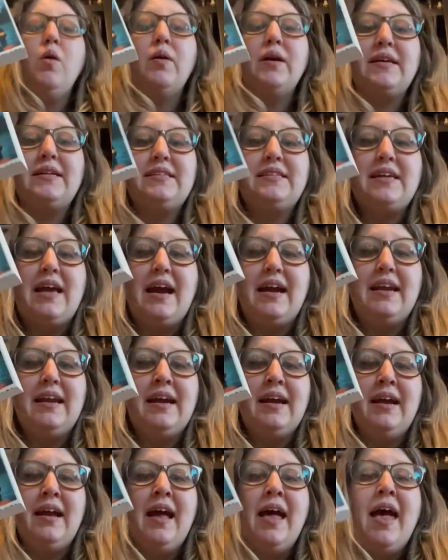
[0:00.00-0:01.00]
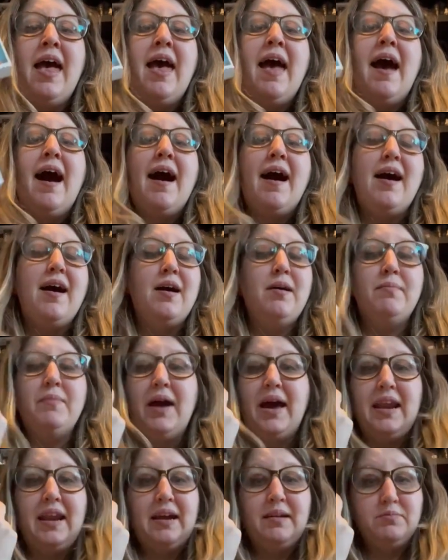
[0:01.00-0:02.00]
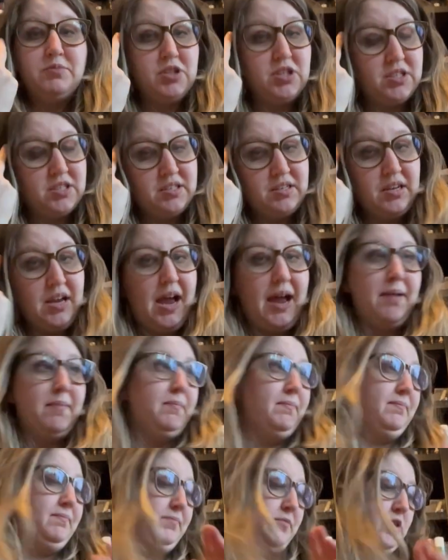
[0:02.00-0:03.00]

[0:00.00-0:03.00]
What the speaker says: exciting, and I'm